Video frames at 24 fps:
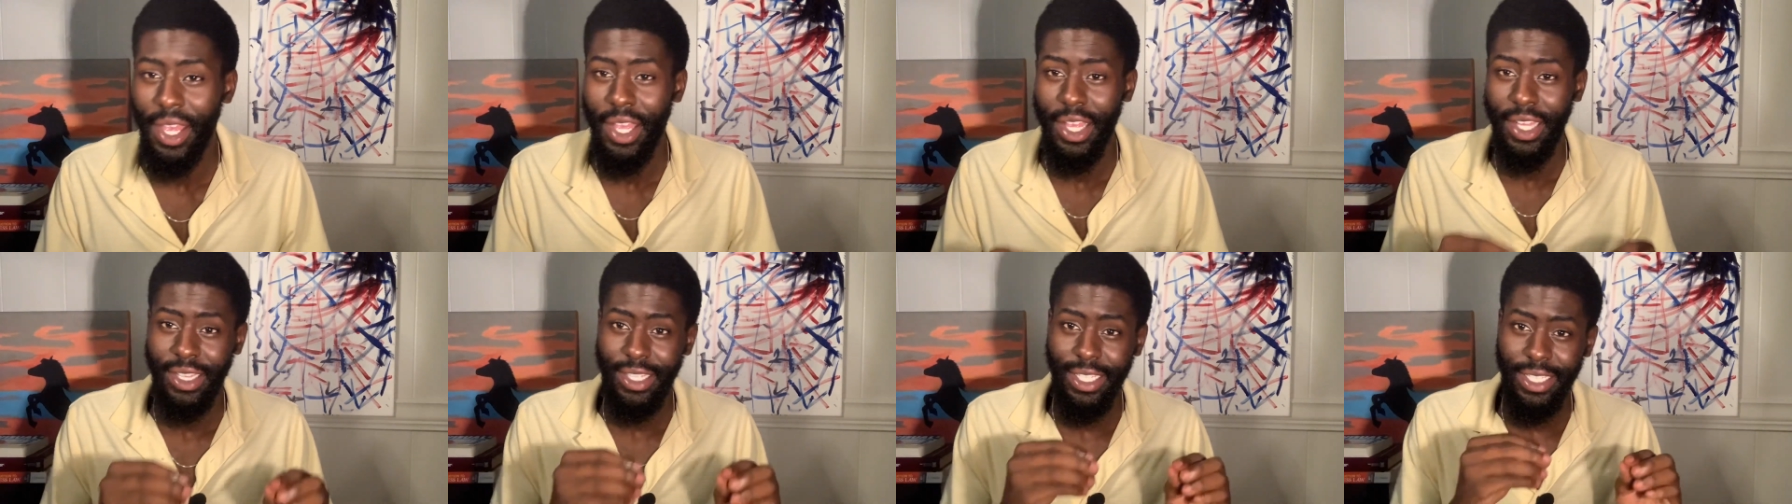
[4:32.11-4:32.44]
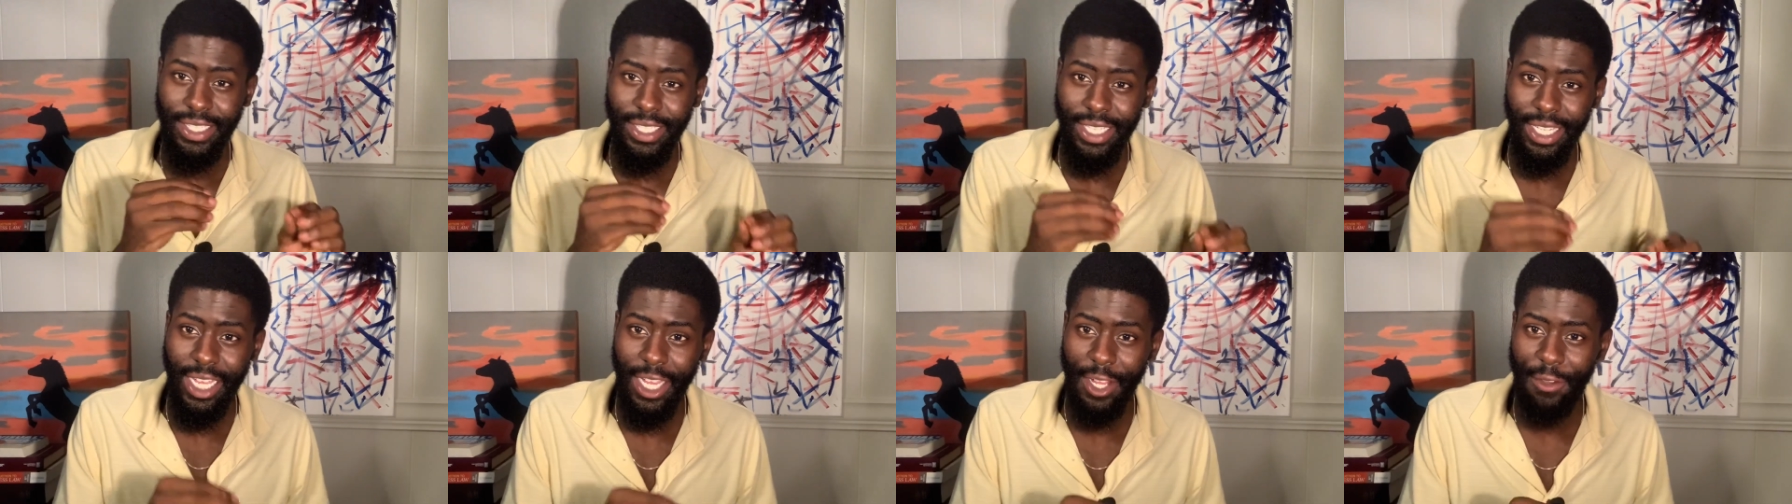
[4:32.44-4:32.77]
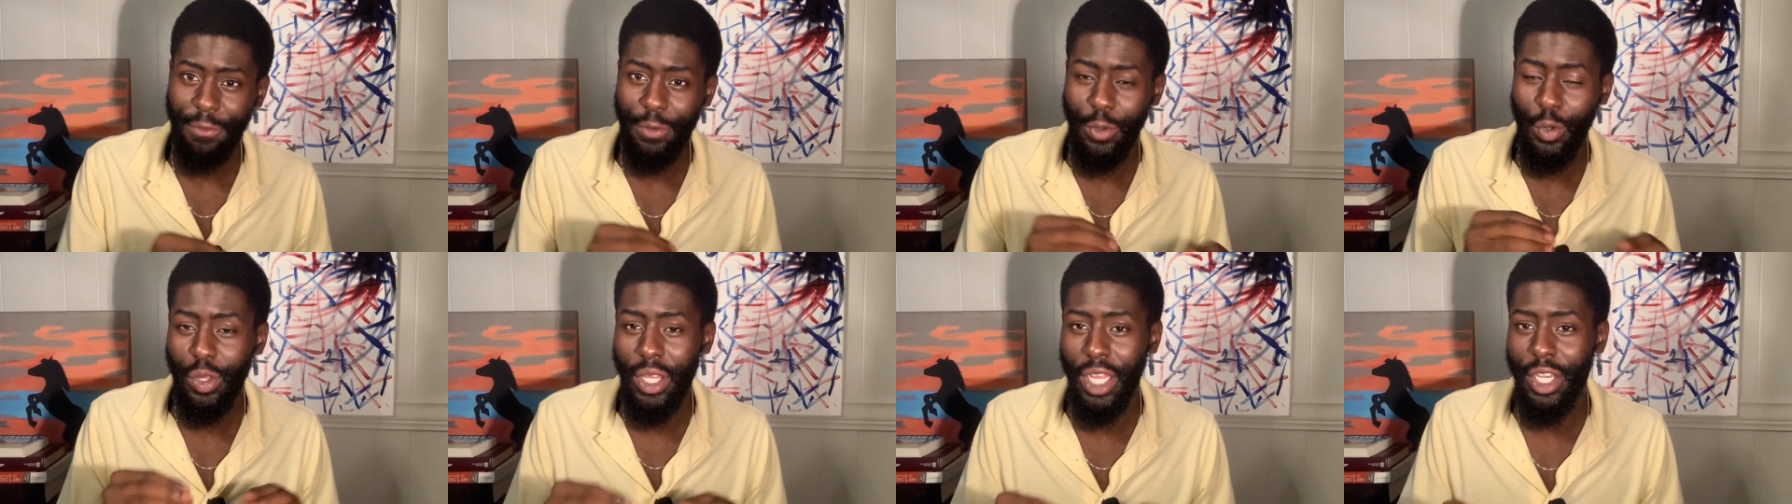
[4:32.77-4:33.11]
the select
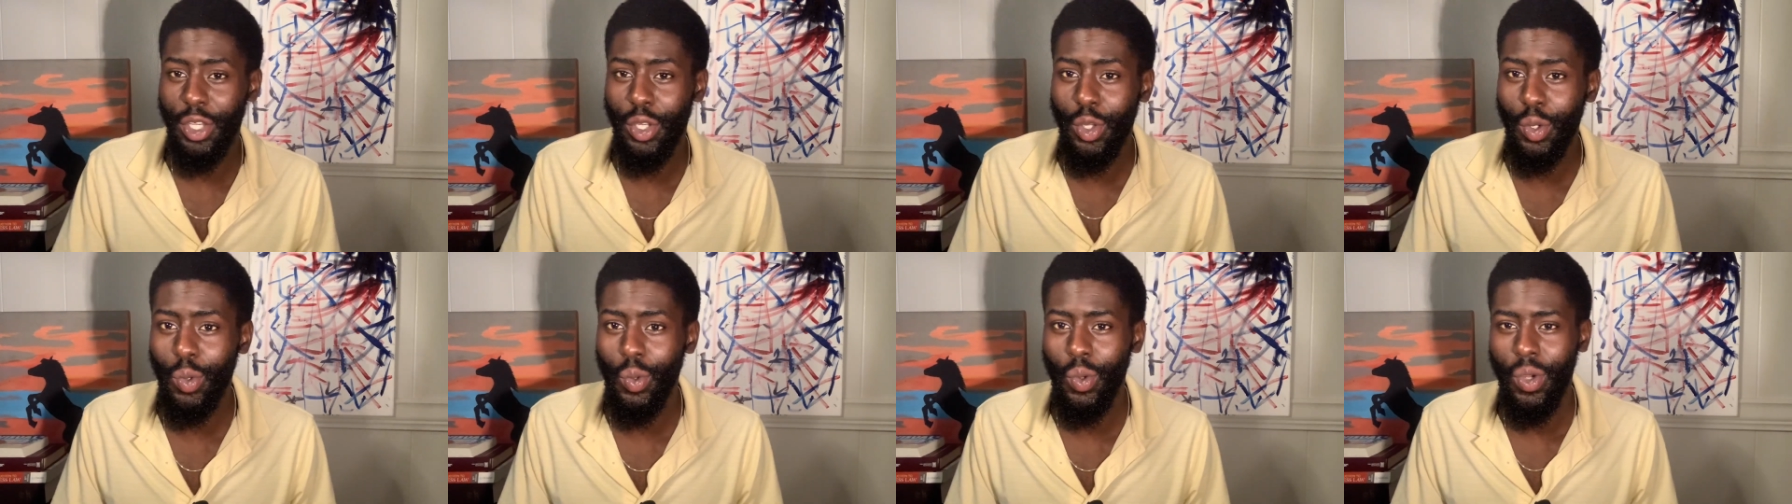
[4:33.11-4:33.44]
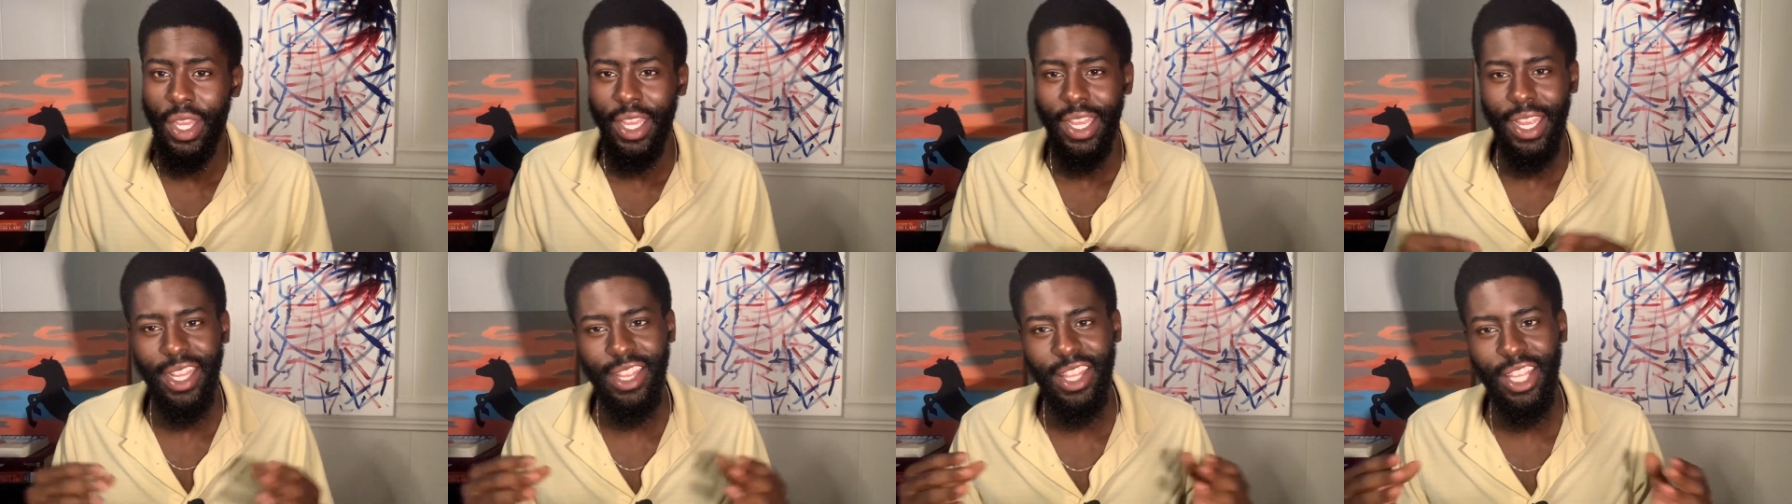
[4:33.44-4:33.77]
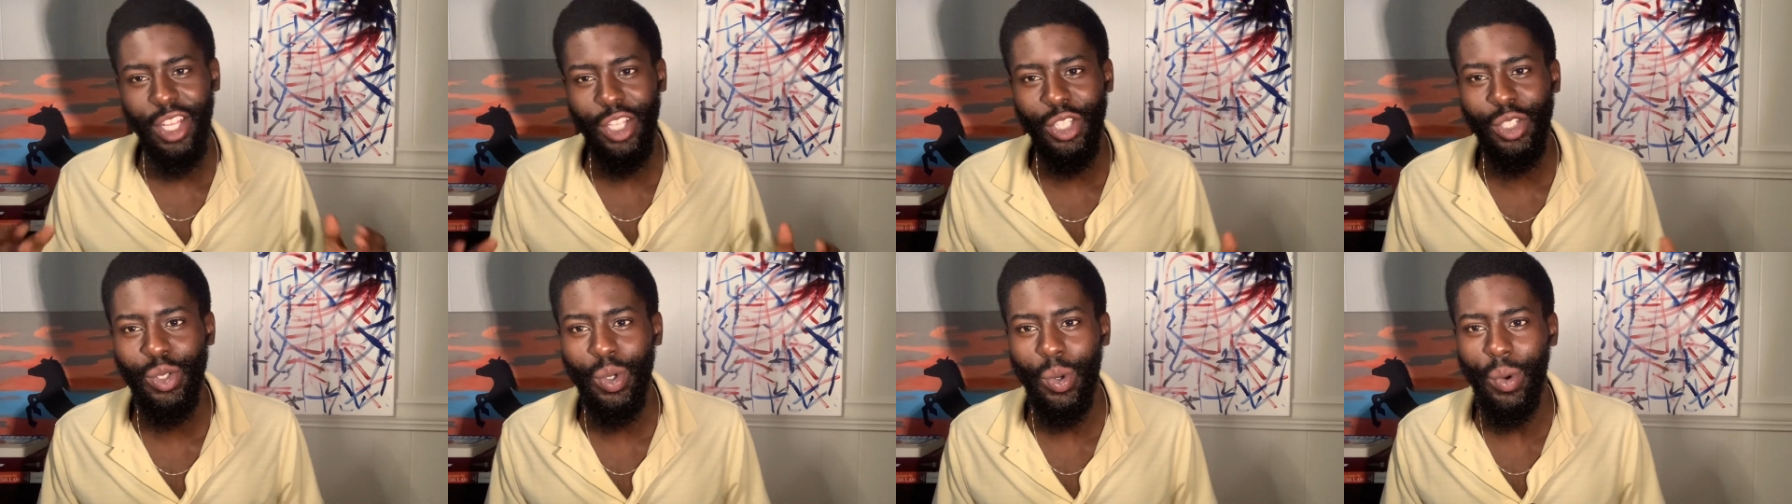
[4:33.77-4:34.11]
few that do get to
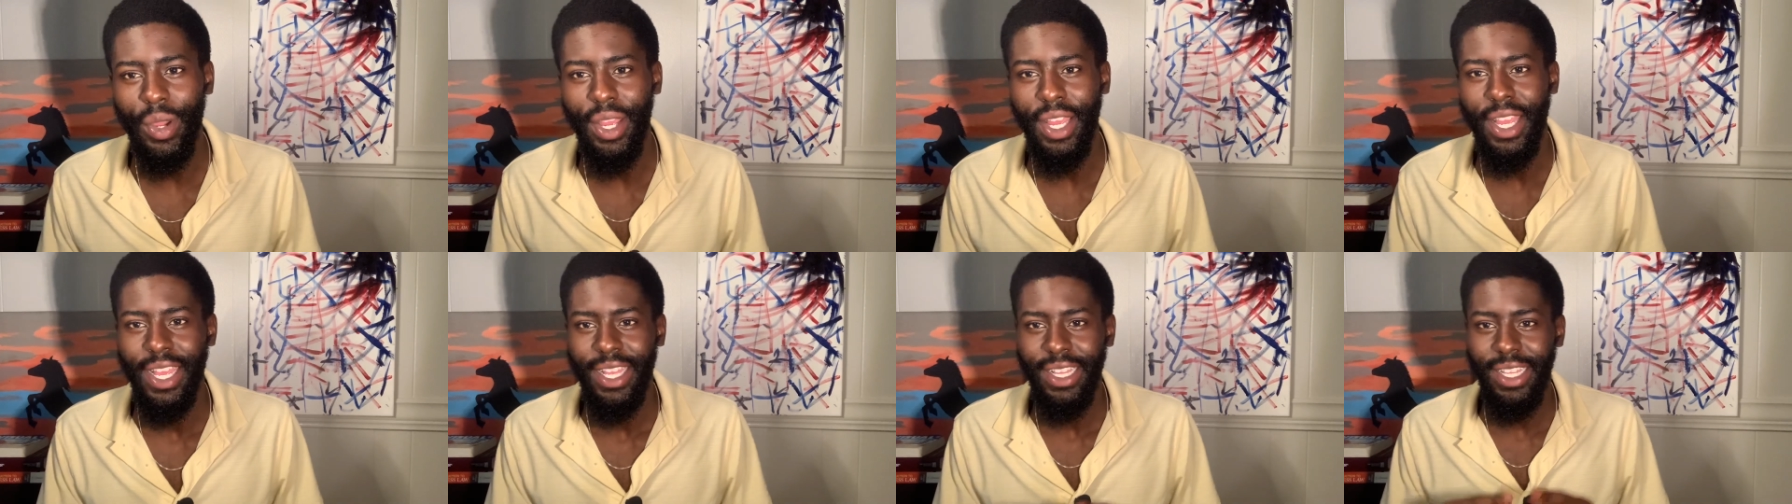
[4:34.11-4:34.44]
enjoy it.